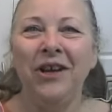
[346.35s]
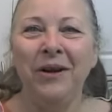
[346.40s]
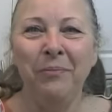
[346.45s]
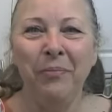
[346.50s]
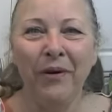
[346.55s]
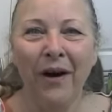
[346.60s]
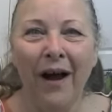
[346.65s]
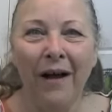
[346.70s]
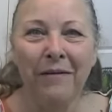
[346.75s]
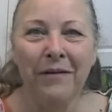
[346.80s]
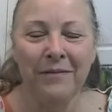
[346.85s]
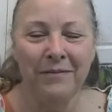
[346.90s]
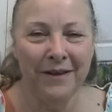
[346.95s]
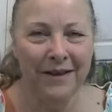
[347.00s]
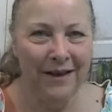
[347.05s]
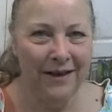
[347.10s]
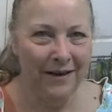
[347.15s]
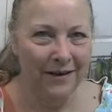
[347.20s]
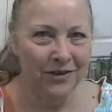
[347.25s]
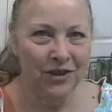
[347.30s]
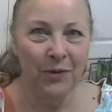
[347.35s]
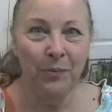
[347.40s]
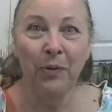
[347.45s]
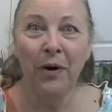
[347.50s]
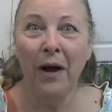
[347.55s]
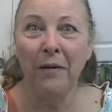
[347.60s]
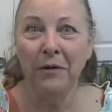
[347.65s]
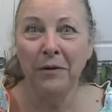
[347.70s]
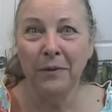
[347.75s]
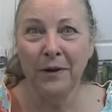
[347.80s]
probably
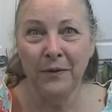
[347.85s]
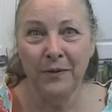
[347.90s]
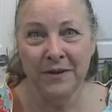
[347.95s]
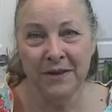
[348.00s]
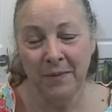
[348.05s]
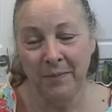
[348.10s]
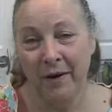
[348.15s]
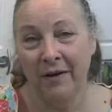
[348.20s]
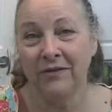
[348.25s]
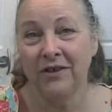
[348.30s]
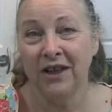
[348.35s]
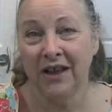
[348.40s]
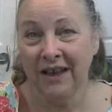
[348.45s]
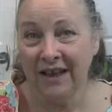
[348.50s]
was about to